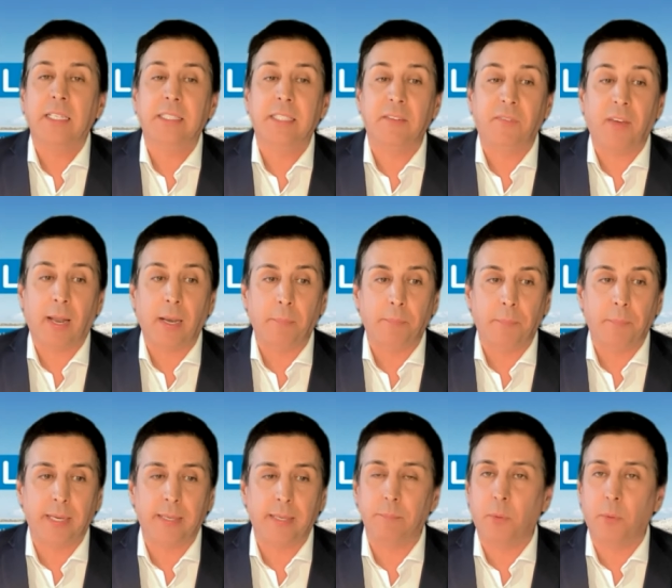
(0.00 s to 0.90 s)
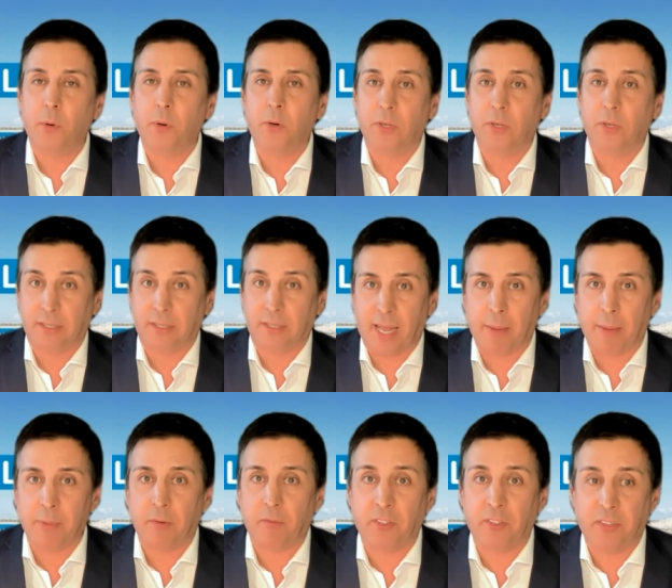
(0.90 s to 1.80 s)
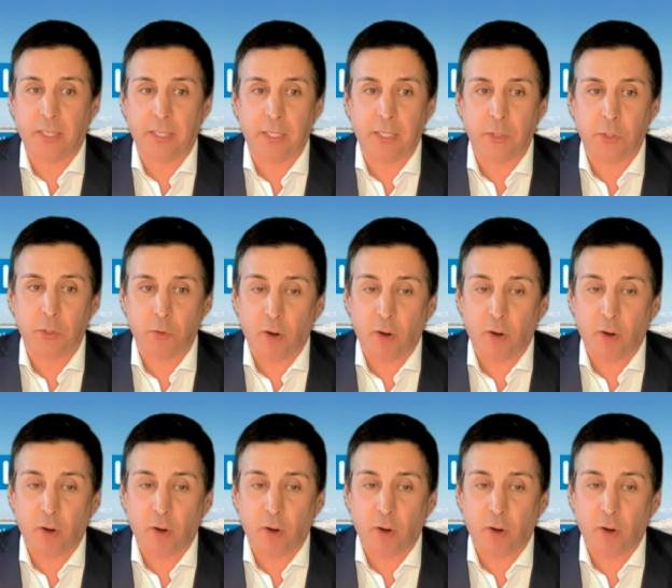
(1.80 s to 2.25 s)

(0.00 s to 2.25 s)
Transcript: Developing more climate resilient